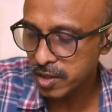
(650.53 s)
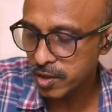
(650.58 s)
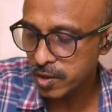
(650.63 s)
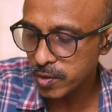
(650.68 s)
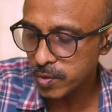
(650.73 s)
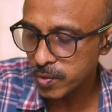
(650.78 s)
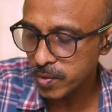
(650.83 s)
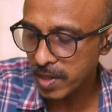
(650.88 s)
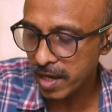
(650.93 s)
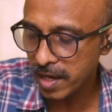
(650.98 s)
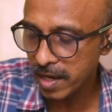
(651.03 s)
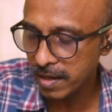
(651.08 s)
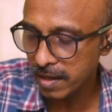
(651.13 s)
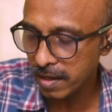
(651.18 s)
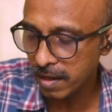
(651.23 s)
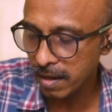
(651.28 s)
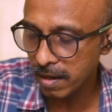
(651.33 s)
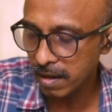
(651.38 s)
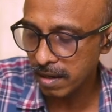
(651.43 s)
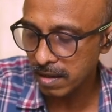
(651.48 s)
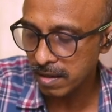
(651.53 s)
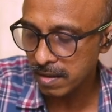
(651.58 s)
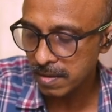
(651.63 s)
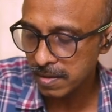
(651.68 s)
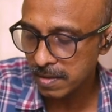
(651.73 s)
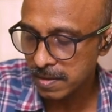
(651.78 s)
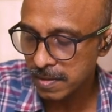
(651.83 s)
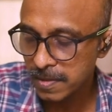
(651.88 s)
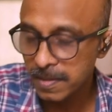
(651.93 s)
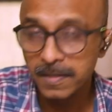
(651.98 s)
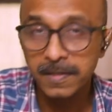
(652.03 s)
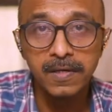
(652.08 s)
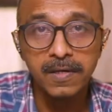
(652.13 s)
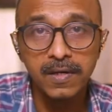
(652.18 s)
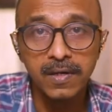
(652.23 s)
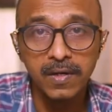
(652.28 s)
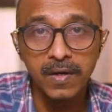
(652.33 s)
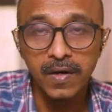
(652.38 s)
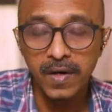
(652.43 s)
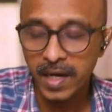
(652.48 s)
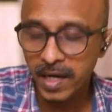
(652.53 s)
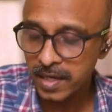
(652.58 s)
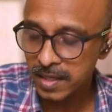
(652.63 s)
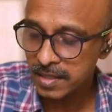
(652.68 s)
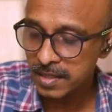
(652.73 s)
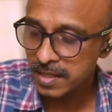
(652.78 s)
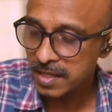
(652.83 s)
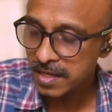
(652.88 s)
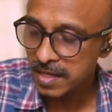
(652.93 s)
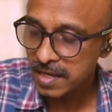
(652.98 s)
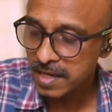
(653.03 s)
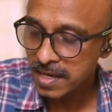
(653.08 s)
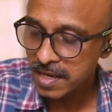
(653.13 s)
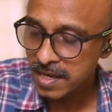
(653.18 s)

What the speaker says: Q, and R, all right?